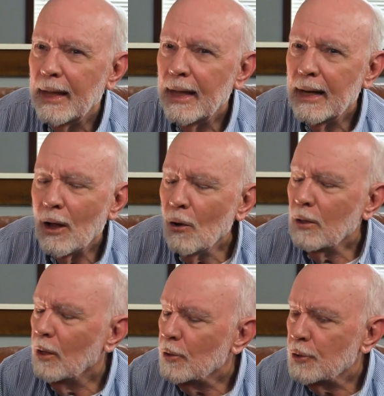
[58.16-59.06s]
In our
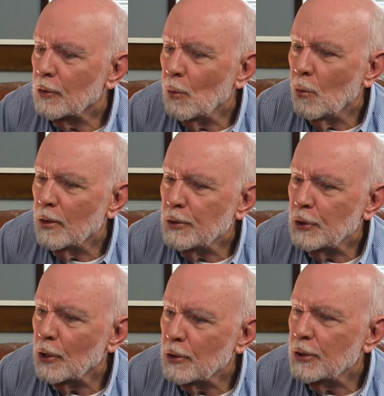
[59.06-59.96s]
culture, the word
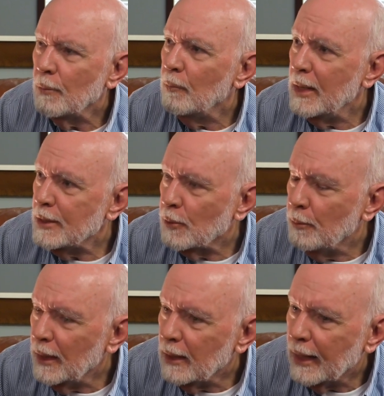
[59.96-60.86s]
church means a
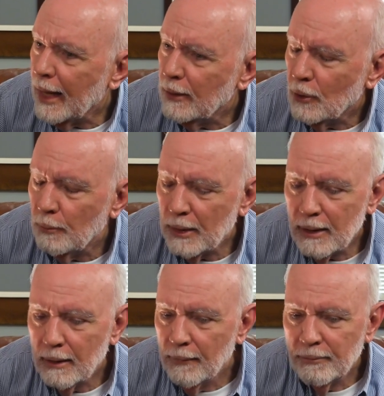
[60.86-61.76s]
building, and to
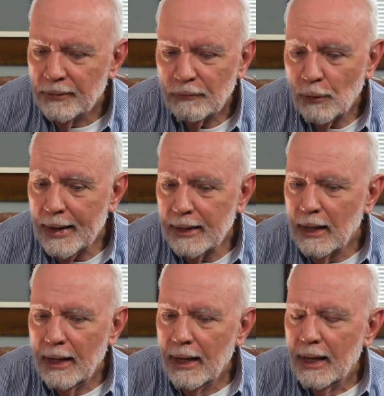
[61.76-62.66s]
be frank,
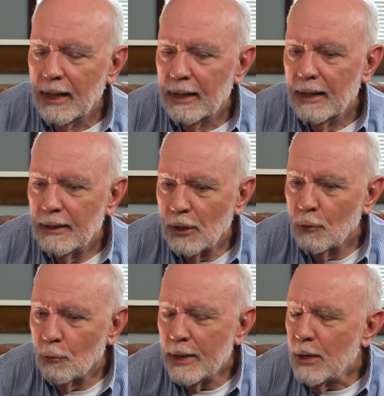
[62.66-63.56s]
the
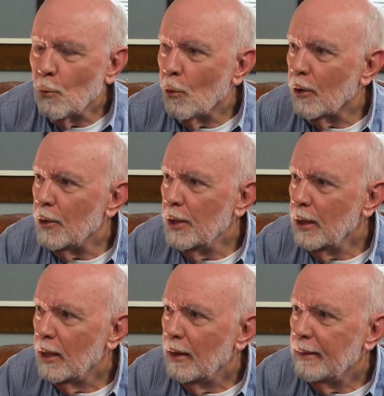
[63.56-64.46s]
Greek word
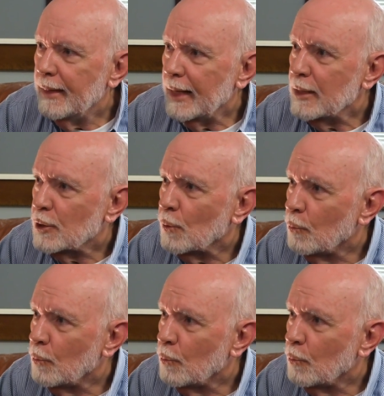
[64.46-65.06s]
that is the